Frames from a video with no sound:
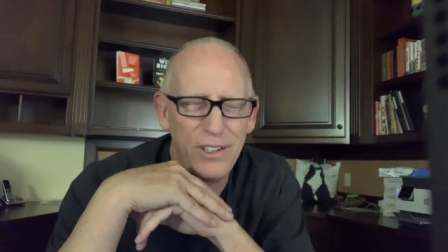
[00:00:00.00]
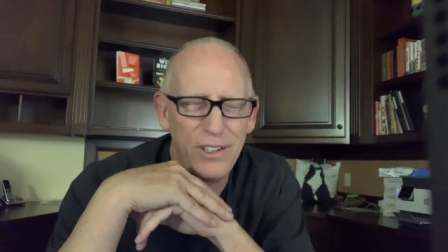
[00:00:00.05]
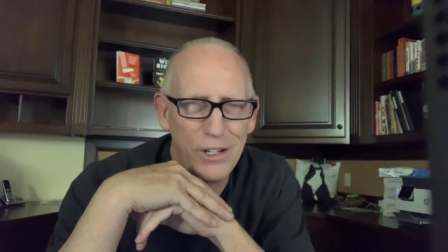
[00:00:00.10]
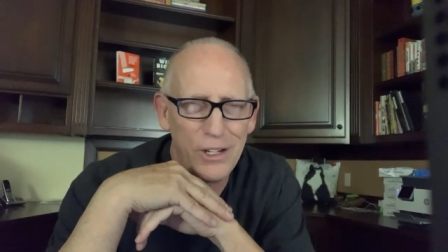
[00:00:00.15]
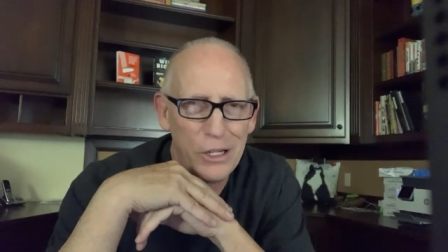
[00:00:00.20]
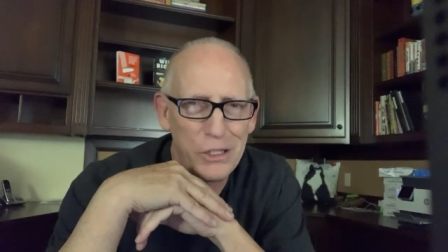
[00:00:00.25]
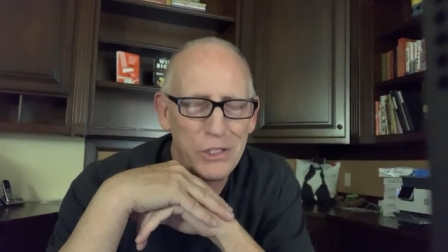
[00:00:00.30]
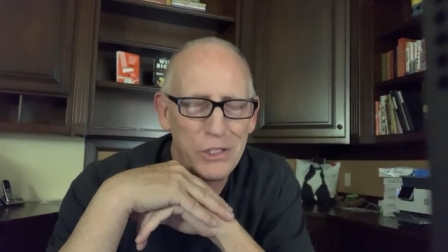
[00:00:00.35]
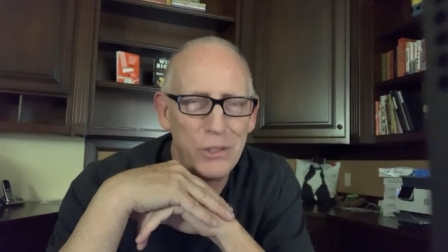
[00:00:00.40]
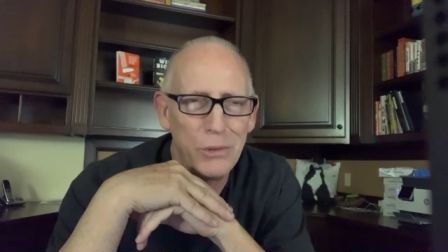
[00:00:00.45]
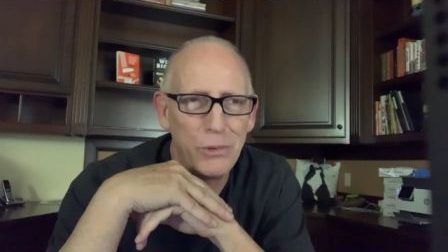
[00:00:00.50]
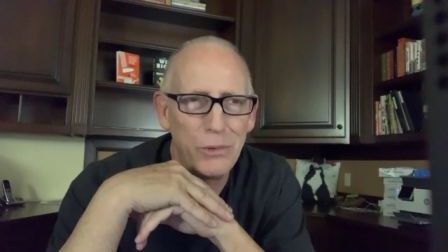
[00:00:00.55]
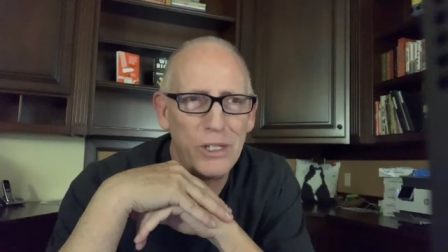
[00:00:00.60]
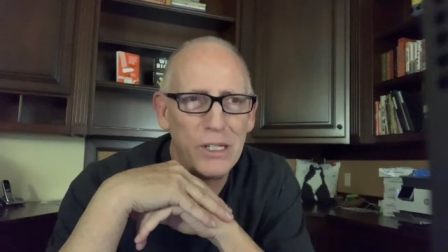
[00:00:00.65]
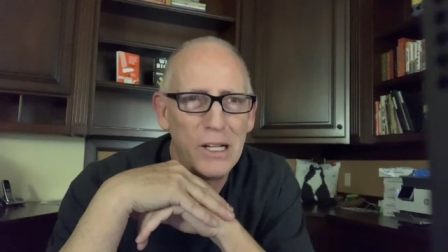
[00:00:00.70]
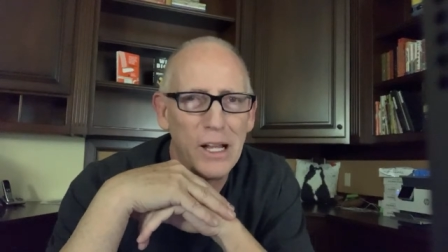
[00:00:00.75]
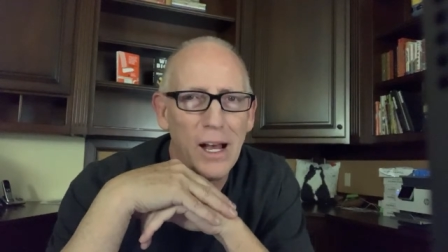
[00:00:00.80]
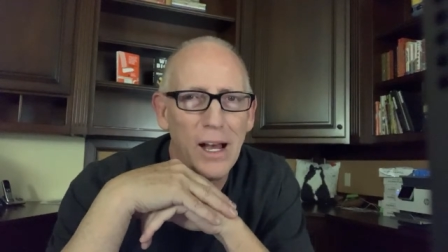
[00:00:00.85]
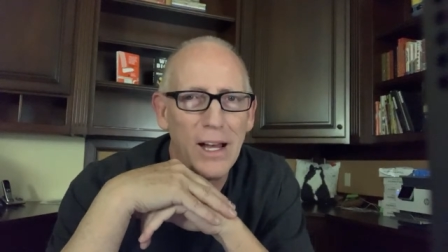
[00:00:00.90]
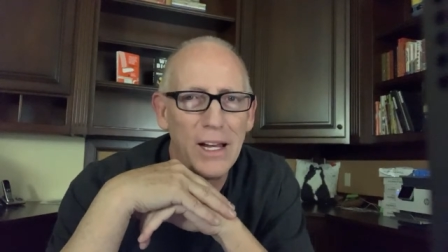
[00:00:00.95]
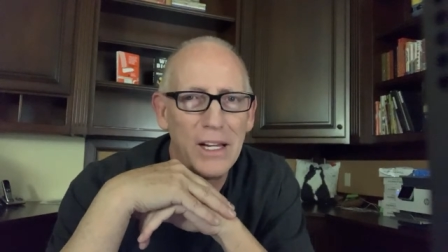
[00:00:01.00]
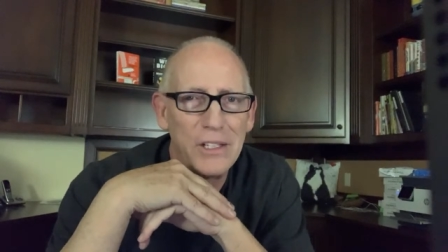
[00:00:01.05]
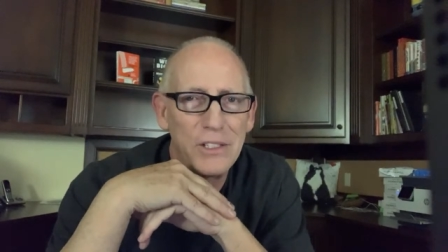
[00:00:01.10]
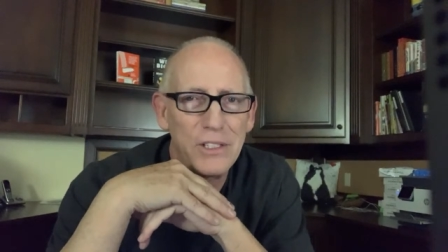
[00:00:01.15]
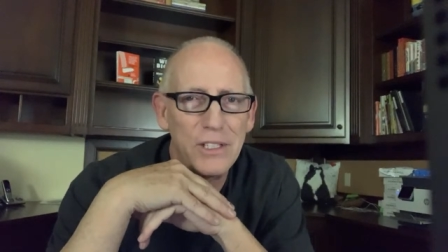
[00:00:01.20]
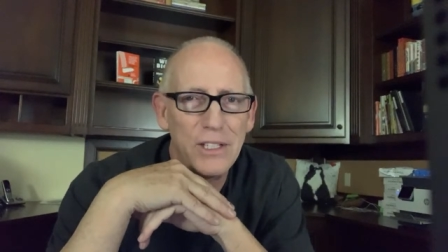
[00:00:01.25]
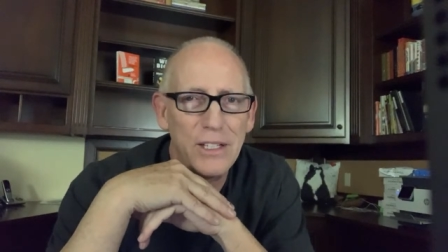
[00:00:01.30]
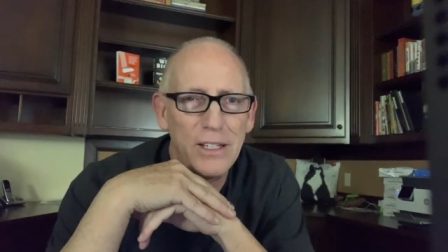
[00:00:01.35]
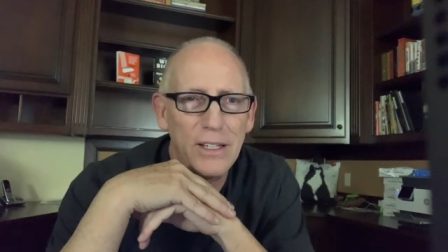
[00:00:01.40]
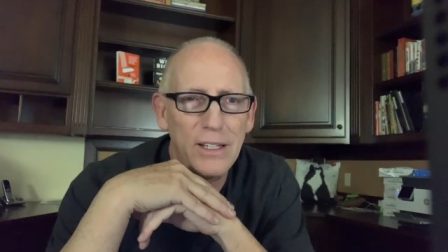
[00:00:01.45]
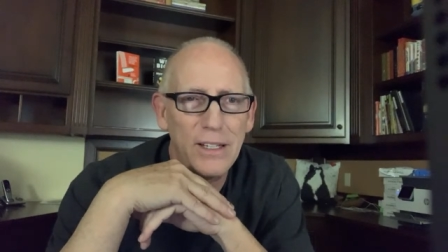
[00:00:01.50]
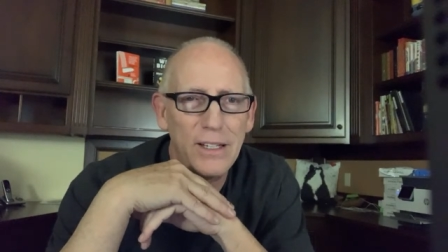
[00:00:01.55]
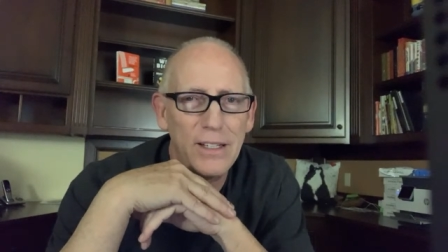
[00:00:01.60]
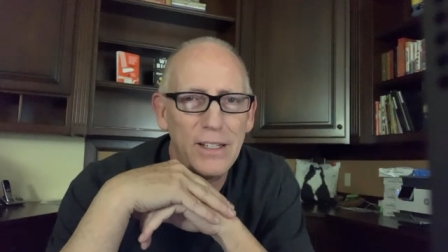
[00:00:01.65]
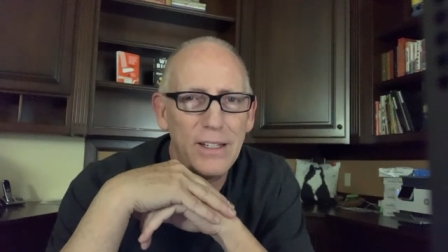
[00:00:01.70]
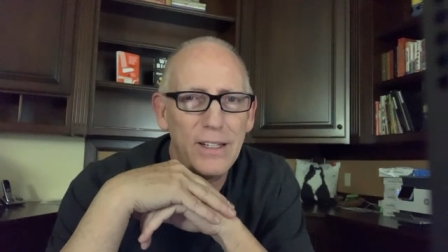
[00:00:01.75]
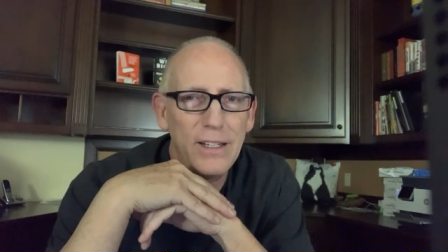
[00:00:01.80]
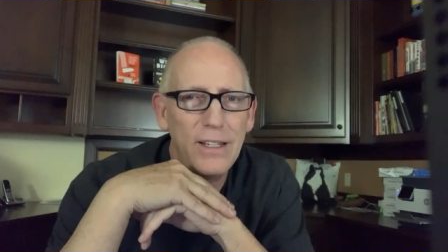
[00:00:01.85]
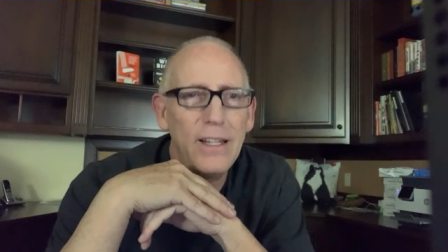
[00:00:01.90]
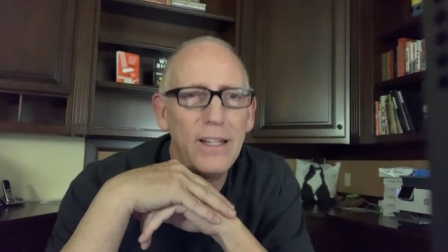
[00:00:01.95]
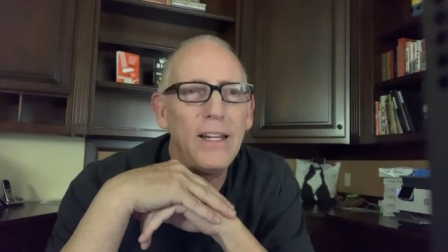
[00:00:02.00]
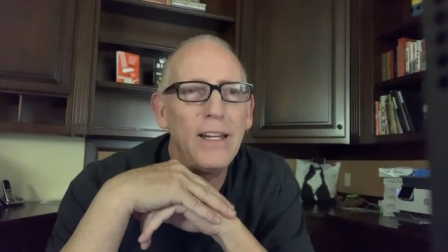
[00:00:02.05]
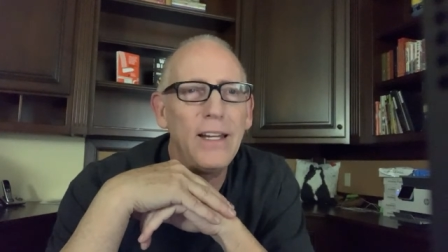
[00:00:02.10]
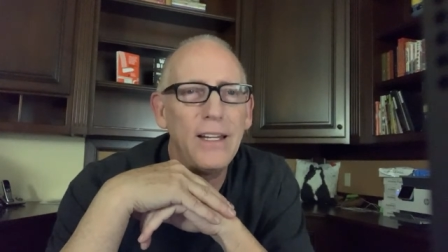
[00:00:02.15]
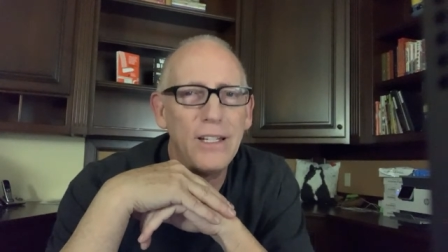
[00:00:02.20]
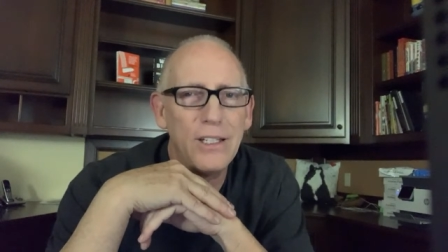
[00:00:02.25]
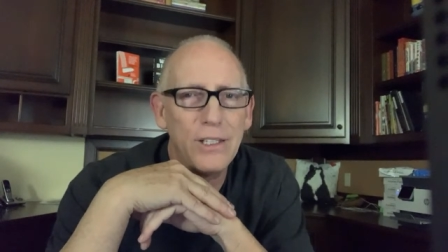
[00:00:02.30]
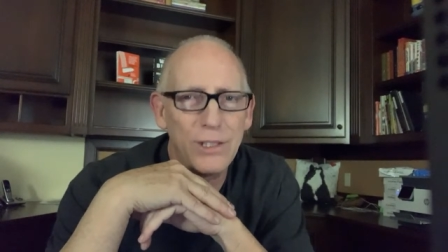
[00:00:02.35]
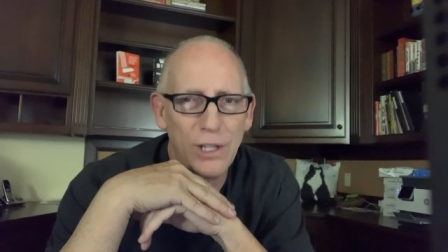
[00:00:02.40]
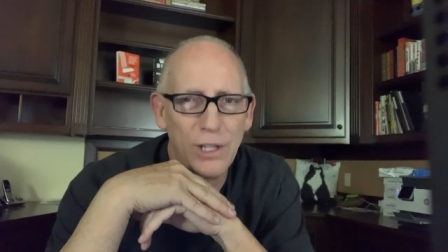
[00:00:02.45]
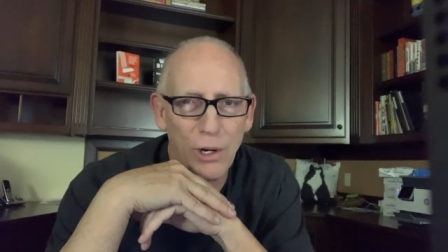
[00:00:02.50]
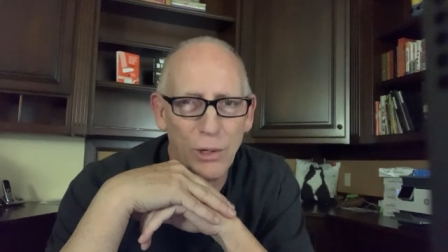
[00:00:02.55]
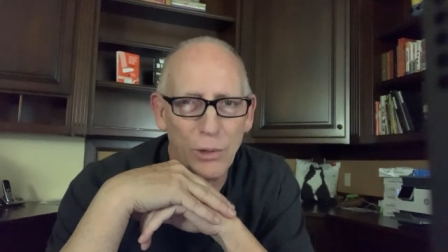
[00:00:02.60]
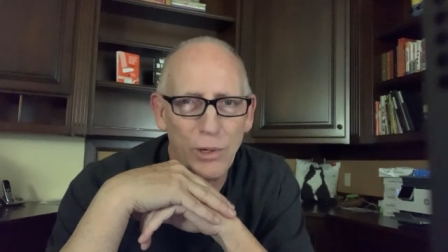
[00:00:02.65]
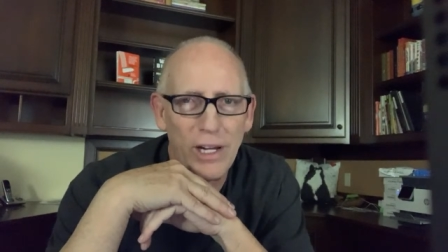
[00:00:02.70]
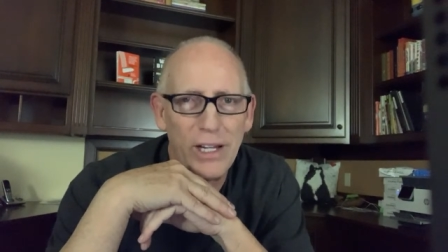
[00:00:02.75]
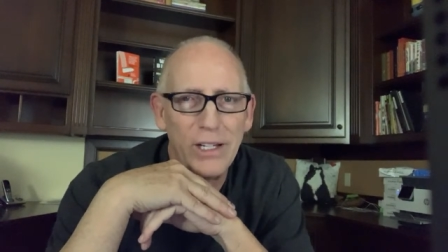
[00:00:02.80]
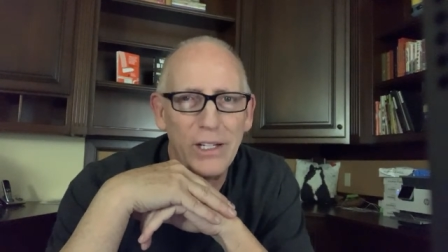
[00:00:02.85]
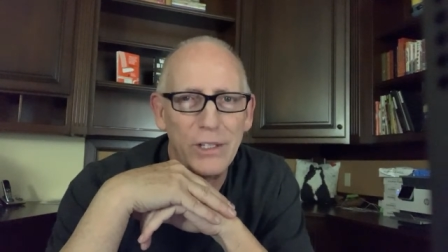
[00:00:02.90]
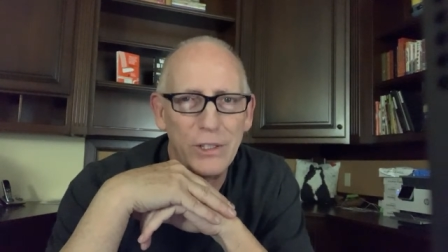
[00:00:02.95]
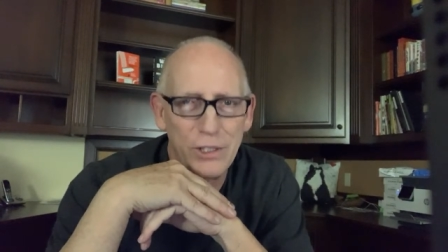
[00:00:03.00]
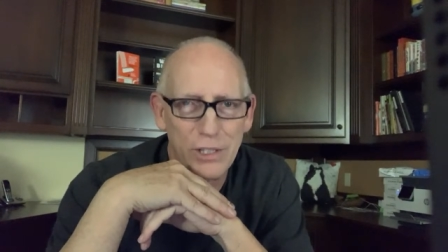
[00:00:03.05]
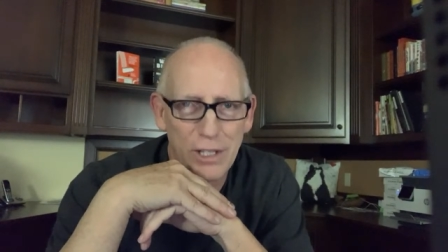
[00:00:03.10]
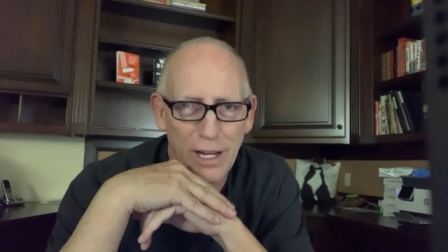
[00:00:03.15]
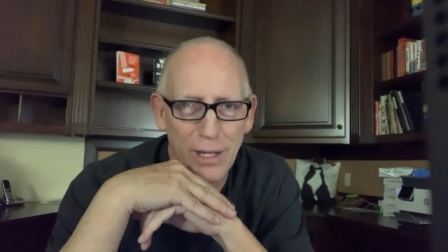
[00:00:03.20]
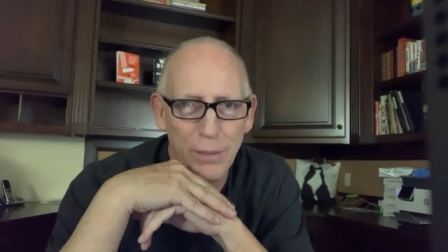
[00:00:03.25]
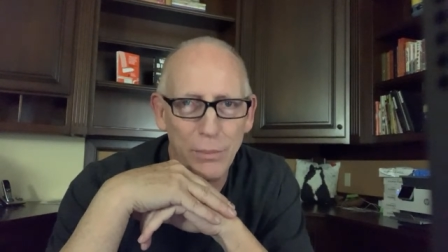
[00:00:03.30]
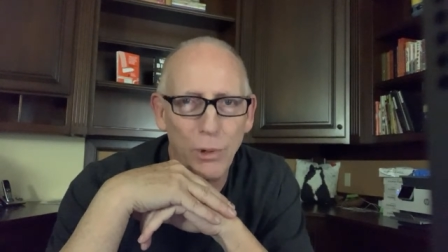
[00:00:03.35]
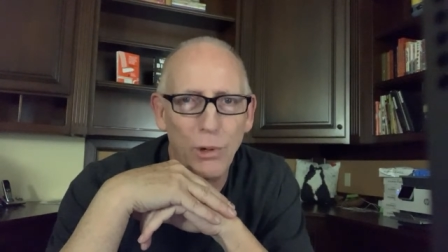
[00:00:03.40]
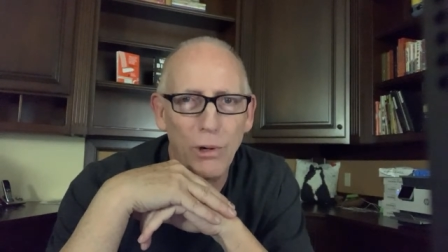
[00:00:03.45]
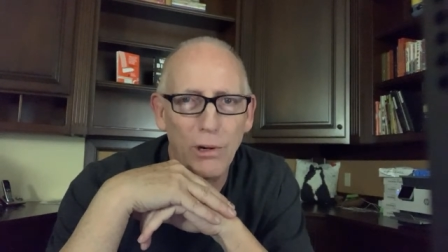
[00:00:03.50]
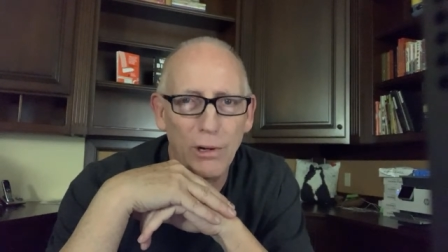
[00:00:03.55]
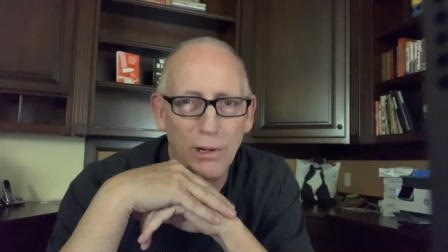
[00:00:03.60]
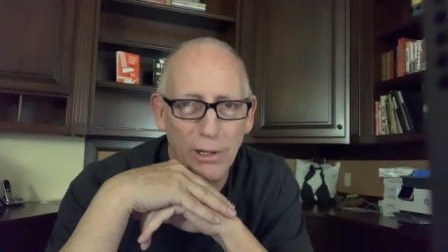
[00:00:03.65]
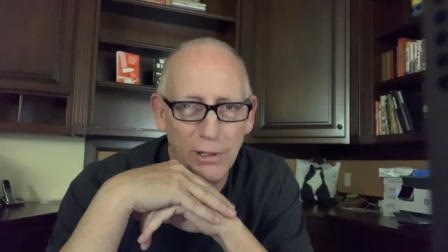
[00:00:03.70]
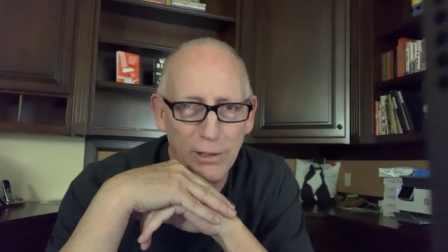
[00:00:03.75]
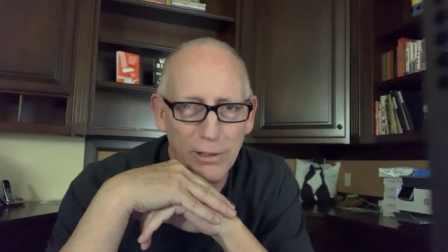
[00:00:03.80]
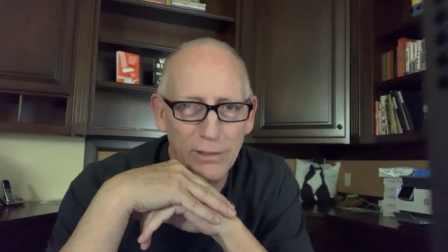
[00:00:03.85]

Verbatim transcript: doesn't realize he's already a cyborg.